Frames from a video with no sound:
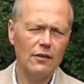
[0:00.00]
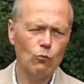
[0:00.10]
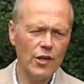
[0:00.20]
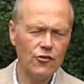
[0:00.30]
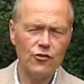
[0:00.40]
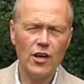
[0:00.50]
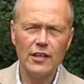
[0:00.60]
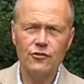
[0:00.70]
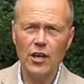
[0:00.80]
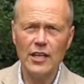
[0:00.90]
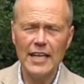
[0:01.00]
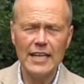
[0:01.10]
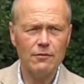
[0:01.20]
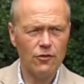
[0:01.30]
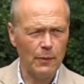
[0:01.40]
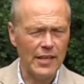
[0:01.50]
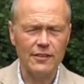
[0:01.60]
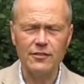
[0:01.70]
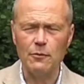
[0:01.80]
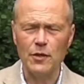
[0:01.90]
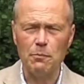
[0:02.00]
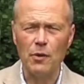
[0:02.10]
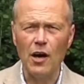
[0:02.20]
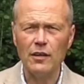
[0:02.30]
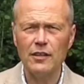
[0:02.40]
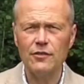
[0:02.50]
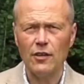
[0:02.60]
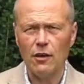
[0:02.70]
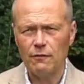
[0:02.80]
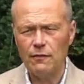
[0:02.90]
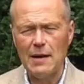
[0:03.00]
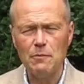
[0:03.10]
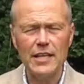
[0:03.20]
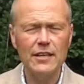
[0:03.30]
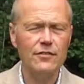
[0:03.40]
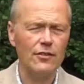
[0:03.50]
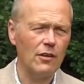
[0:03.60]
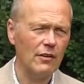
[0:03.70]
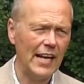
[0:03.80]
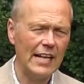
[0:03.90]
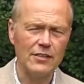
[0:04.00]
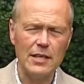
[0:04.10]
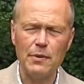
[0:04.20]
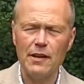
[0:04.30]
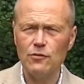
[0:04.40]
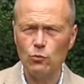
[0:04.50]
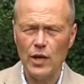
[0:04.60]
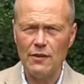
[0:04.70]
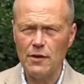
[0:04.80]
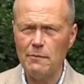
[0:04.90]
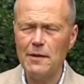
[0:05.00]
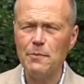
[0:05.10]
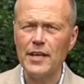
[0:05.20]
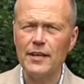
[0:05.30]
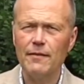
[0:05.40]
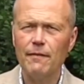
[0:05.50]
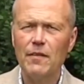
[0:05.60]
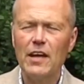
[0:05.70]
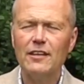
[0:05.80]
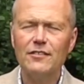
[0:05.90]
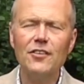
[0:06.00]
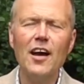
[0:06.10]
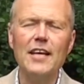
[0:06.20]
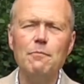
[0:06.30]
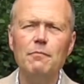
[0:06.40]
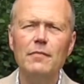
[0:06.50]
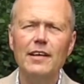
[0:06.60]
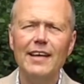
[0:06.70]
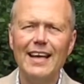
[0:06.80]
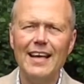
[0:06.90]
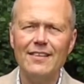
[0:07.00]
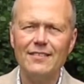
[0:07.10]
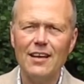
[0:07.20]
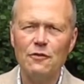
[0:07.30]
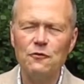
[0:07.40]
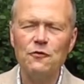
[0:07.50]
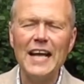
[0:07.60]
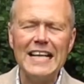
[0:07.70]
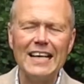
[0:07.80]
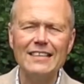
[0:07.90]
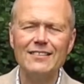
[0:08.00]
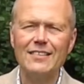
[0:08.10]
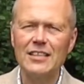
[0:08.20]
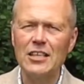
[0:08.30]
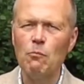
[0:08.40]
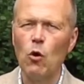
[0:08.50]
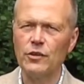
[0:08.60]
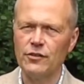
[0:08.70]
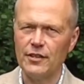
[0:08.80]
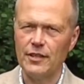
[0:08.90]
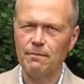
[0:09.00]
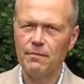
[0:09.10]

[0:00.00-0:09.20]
we're juggling spending time with our partners, our families, our elderly parents, whatever it may be. Time is a finite commodity.